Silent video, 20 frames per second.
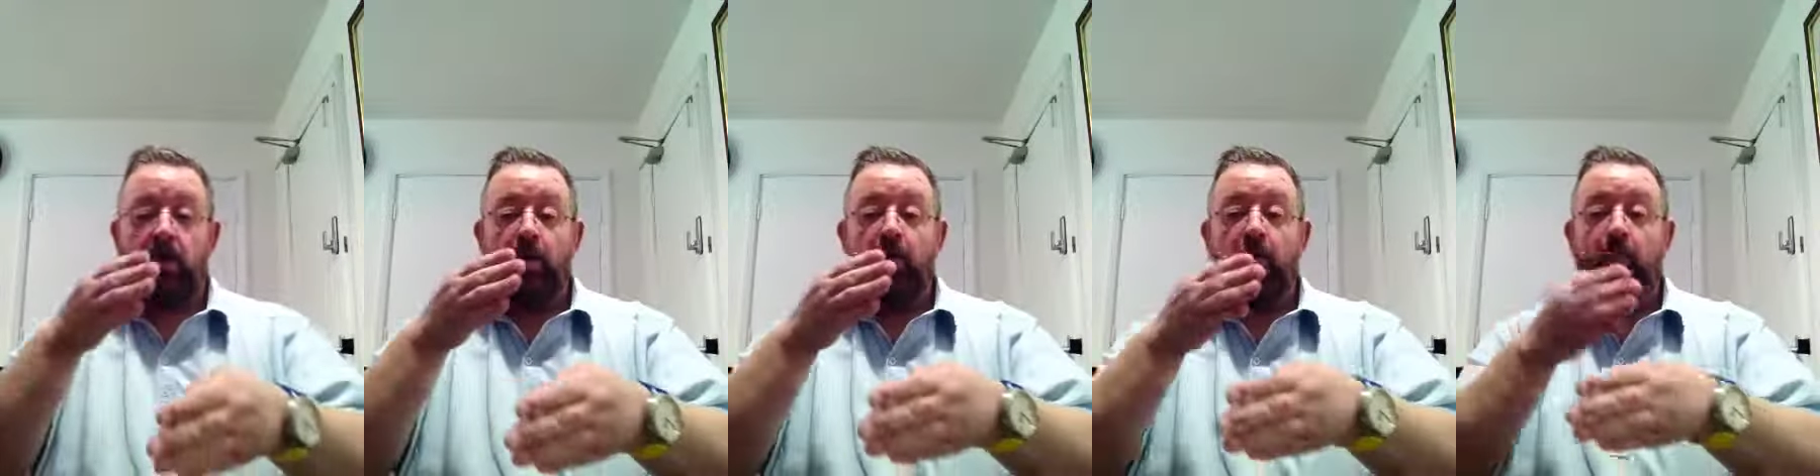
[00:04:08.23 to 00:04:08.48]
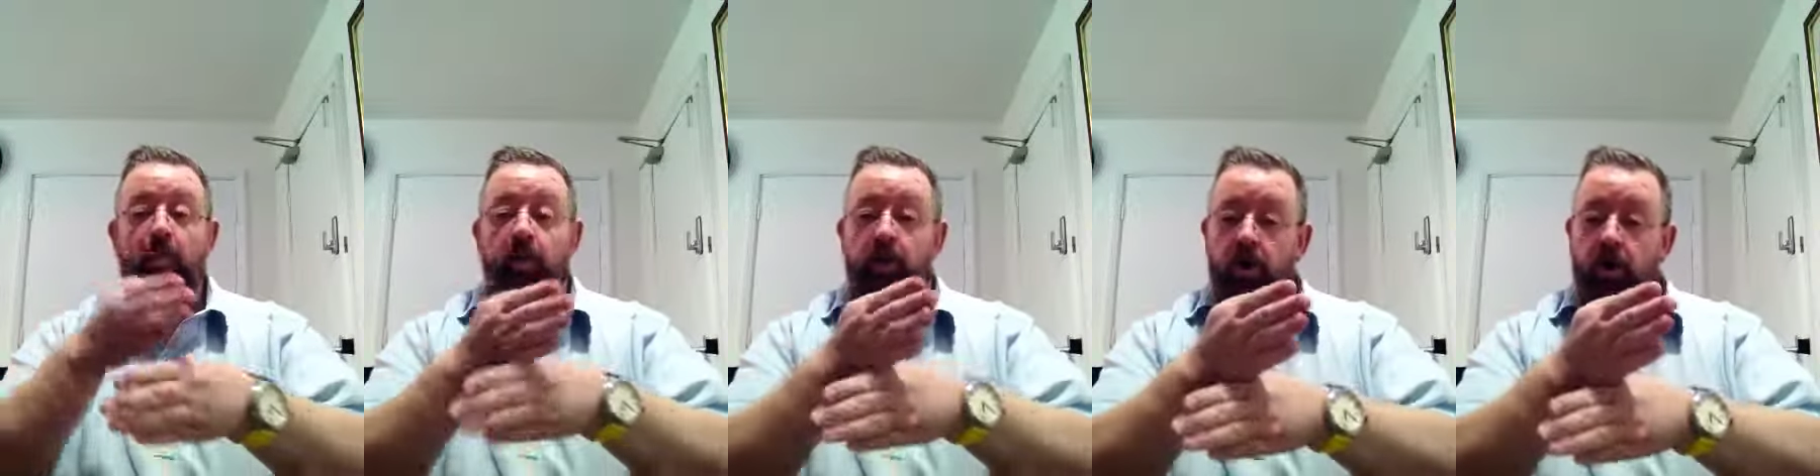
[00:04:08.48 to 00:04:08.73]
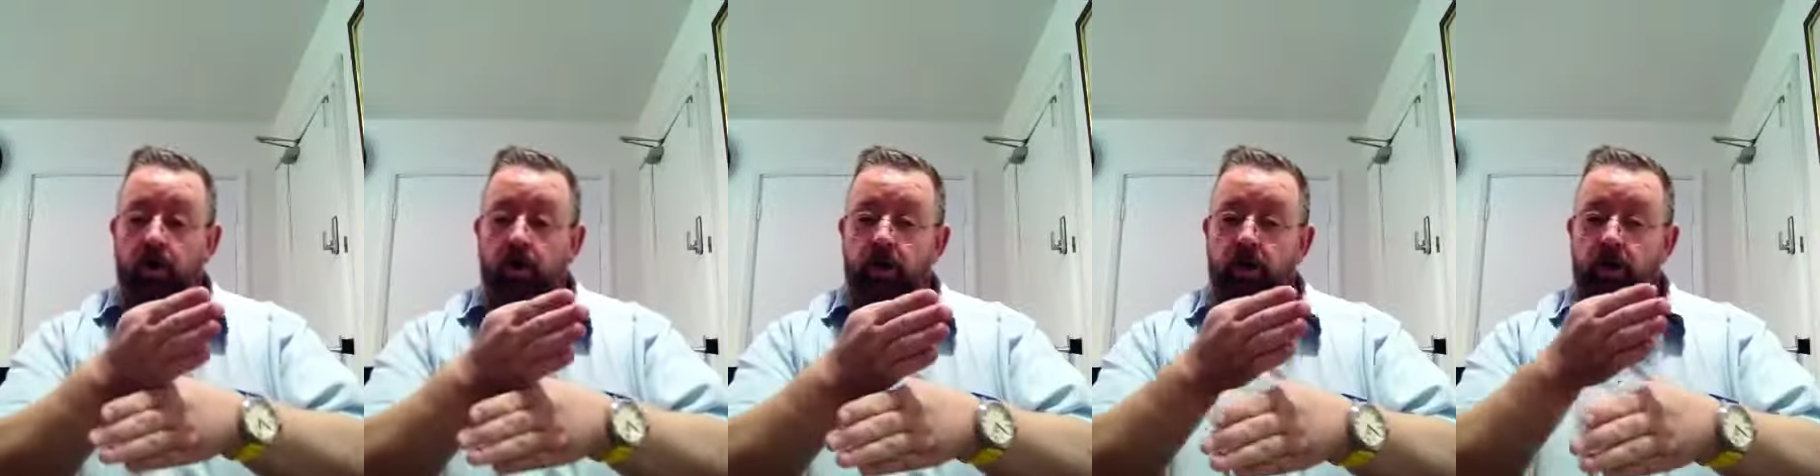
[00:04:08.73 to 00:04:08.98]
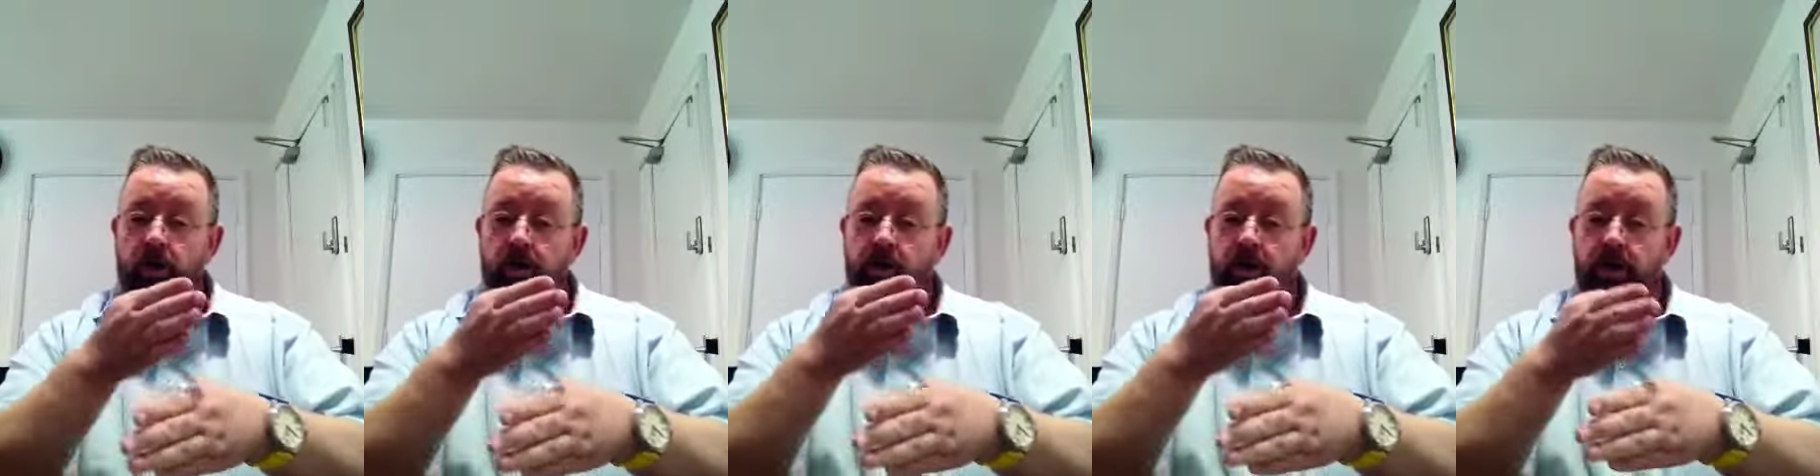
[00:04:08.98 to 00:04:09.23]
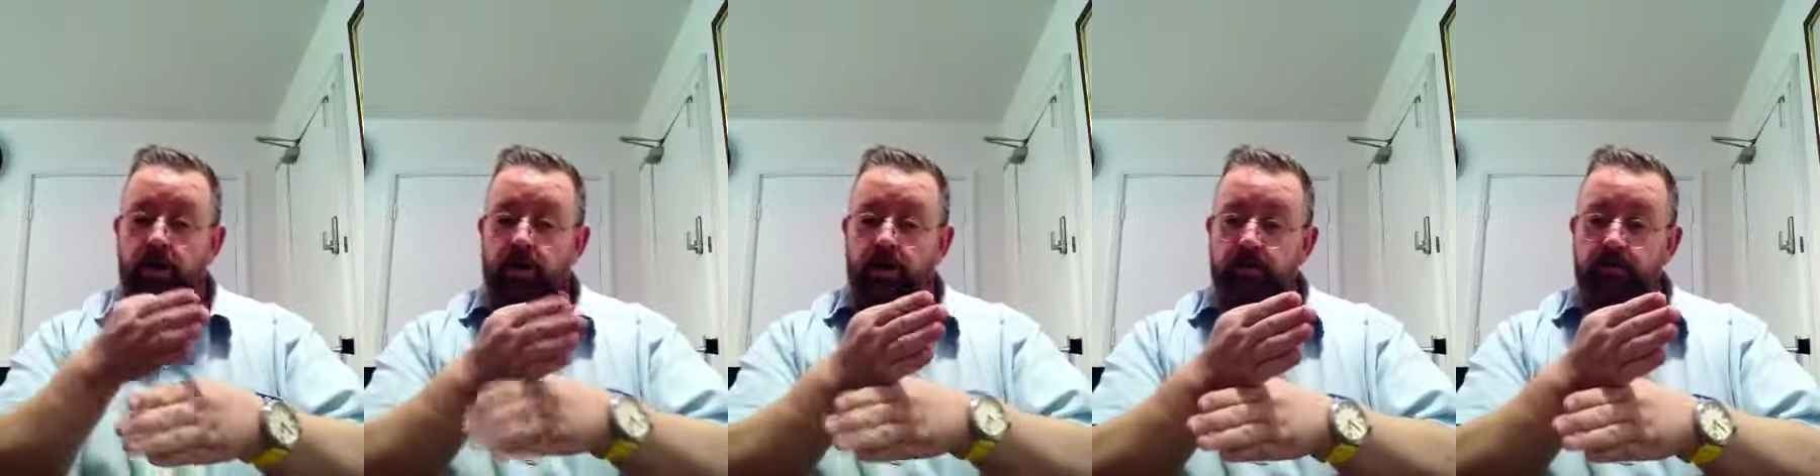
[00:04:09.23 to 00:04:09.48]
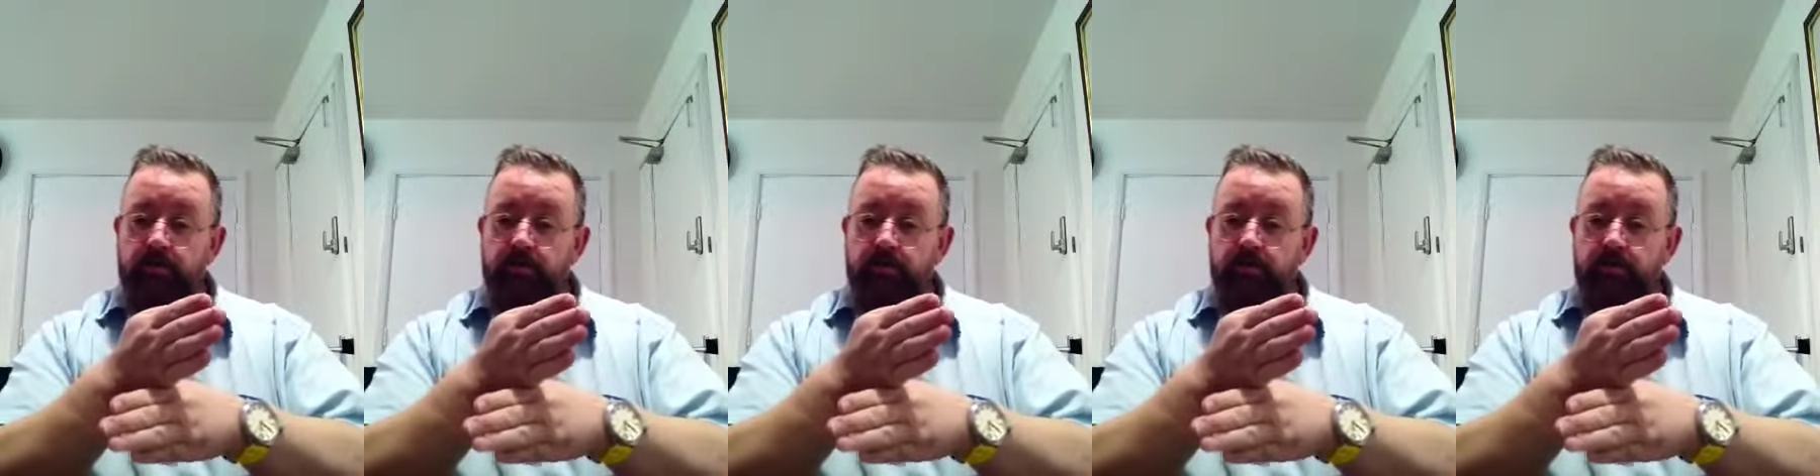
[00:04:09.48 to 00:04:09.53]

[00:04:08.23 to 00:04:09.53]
Work